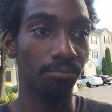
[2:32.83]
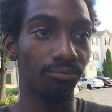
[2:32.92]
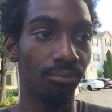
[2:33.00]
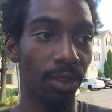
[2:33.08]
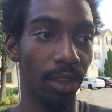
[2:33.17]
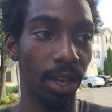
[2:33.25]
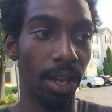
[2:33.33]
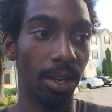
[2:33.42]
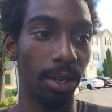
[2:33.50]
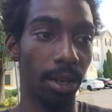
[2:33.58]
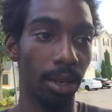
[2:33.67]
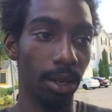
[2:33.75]

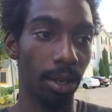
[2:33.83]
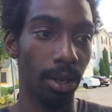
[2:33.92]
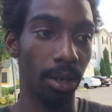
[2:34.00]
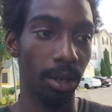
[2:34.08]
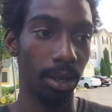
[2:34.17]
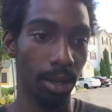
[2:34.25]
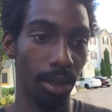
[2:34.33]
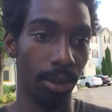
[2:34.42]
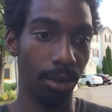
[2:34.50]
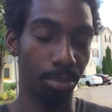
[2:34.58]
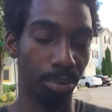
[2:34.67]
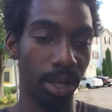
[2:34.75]
then the
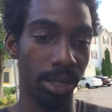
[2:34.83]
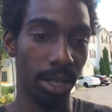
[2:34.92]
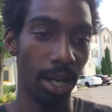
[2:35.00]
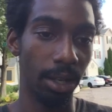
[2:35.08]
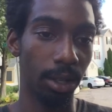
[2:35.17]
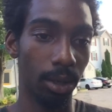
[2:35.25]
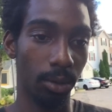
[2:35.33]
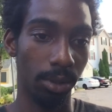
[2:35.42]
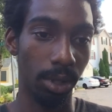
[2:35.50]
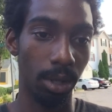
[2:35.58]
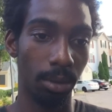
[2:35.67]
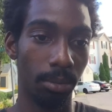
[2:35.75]
price kind of goes
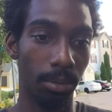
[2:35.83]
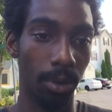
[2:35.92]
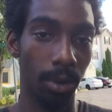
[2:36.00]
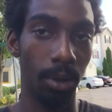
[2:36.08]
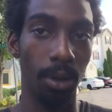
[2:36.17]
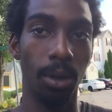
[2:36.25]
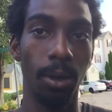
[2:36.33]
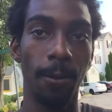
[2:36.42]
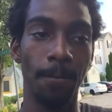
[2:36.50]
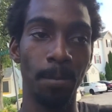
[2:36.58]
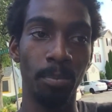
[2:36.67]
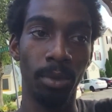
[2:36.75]
up.
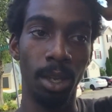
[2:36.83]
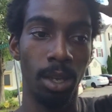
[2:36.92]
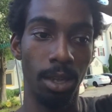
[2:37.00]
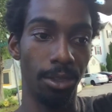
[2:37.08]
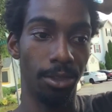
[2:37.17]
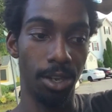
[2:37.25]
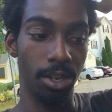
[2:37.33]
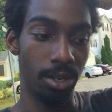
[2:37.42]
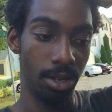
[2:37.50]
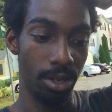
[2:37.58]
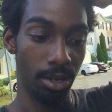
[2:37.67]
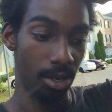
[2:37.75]

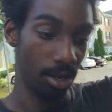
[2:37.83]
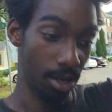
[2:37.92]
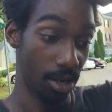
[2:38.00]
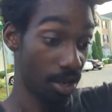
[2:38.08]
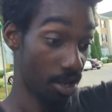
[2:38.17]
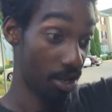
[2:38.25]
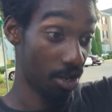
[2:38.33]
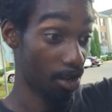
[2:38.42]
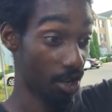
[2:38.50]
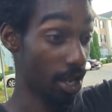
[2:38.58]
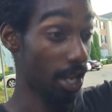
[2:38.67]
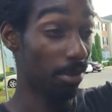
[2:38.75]
The
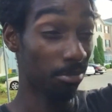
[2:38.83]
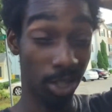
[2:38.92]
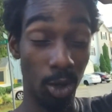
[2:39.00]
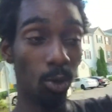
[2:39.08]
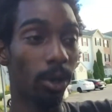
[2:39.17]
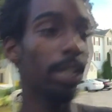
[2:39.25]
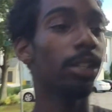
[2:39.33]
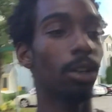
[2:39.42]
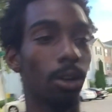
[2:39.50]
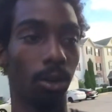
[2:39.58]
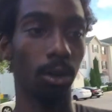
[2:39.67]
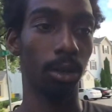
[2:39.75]
M20
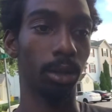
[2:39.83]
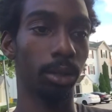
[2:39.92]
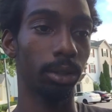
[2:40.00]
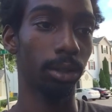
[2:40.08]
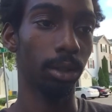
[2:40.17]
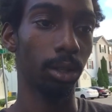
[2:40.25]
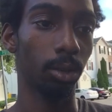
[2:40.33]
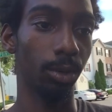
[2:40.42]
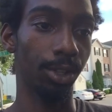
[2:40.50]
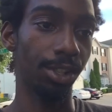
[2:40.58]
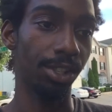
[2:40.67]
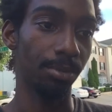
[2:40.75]
car, which
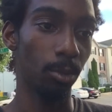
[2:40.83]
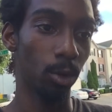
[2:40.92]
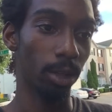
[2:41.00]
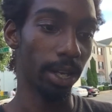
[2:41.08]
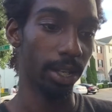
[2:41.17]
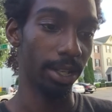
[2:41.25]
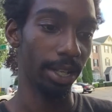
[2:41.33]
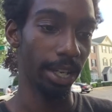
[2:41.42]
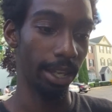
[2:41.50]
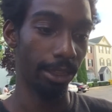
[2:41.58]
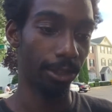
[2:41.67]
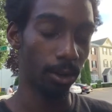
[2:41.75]
is more like an
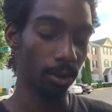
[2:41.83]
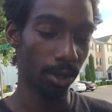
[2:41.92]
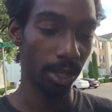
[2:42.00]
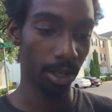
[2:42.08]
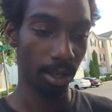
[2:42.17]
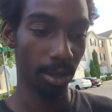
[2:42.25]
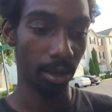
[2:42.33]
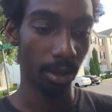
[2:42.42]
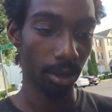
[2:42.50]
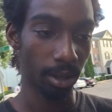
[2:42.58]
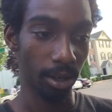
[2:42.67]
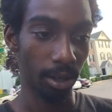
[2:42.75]
E30,
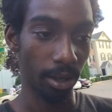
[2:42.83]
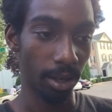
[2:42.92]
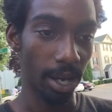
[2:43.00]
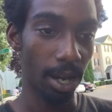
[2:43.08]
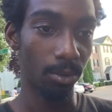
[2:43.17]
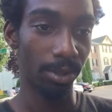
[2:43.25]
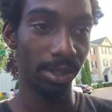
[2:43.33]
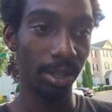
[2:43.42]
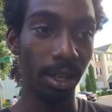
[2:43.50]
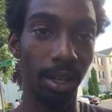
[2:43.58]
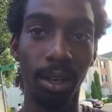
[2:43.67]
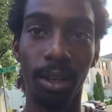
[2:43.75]
I would
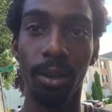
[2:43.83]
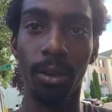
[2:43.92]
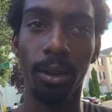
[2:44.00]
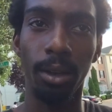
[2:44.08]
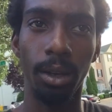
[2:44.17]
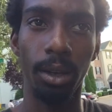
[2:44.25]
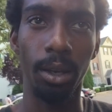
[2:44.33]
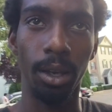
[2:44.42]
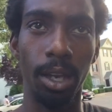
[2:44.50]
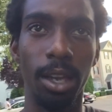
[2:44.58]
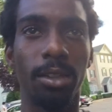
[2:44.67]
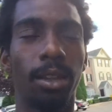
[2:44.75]
say,
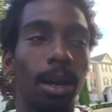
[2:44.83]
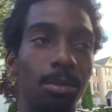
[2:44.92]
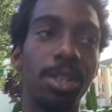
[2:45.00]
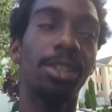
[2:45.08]
I'm just